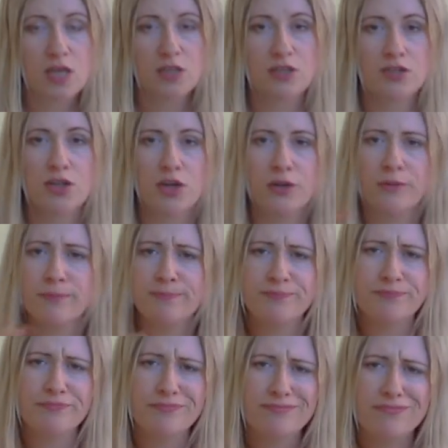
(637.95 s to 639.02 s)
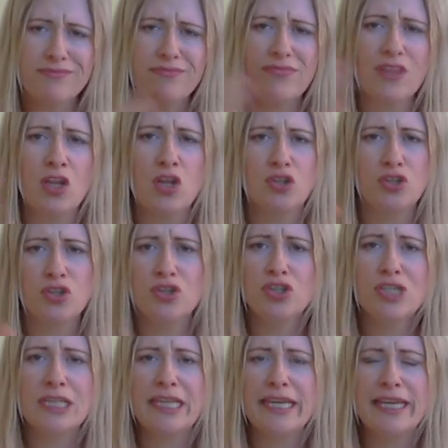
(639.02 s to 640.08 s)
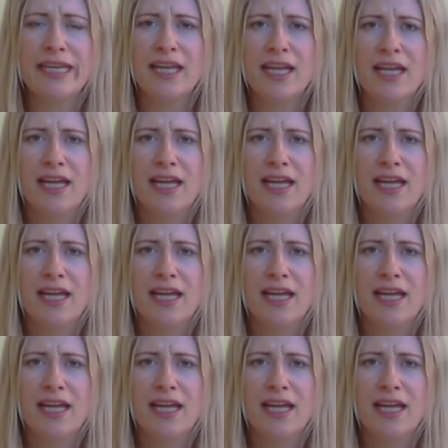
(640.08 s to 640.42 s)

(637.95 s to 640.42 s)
So usually